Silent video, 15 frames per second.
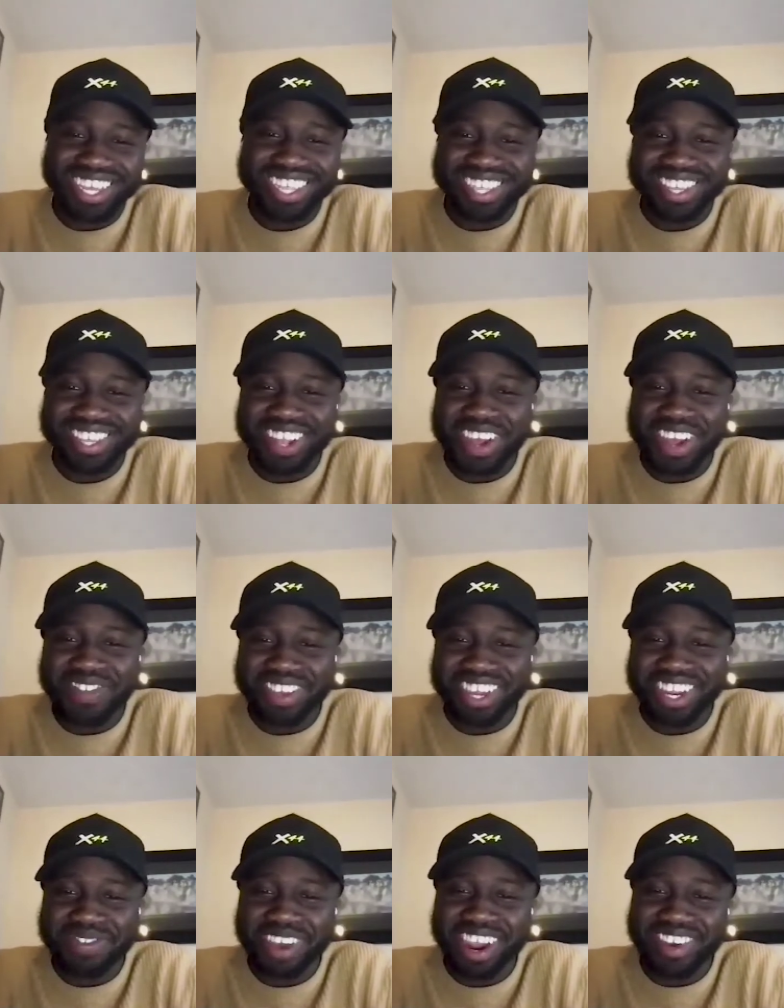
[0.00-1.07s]
You know what I mean?
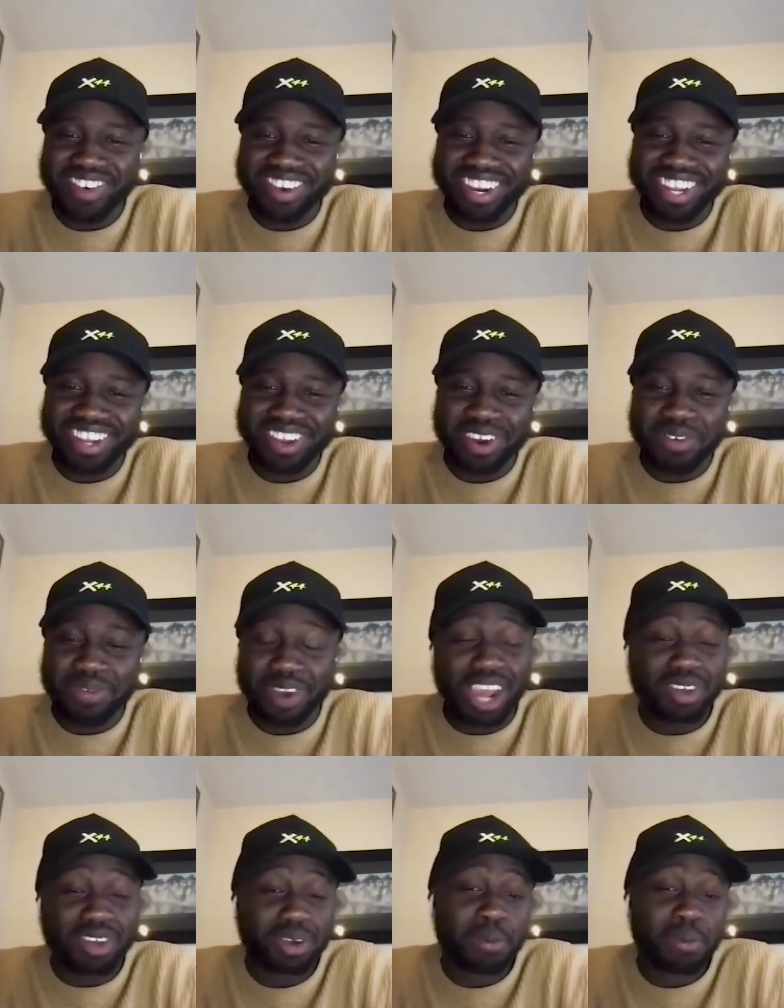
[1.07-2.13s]
If I really go for it, I
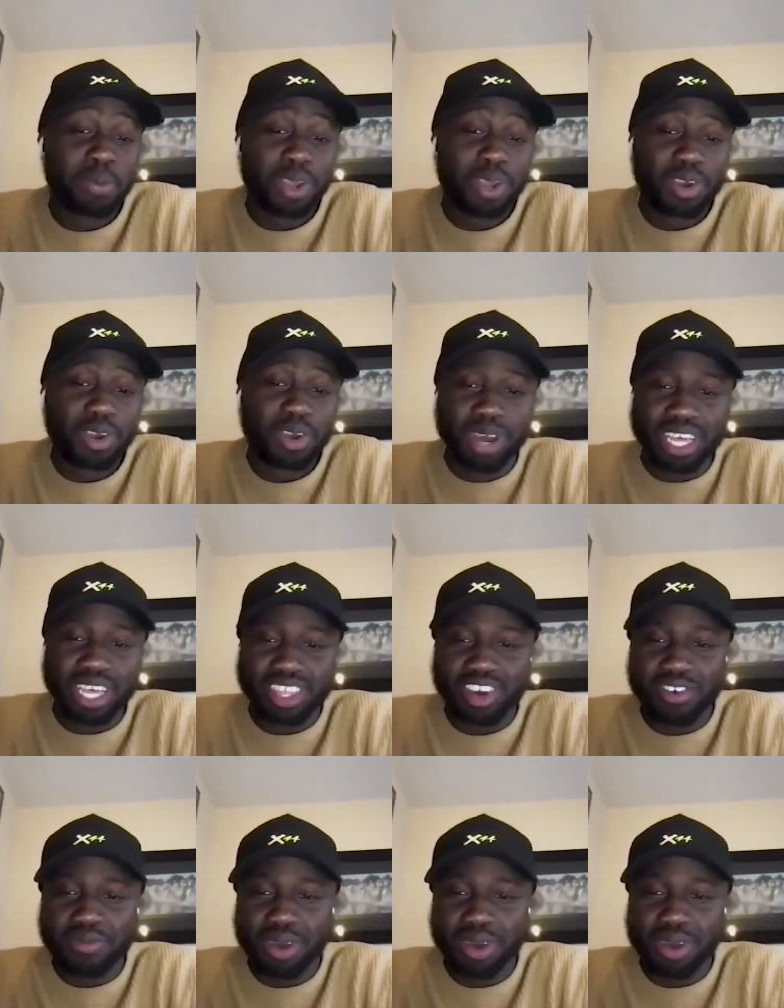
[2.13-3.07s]
was competing with myself,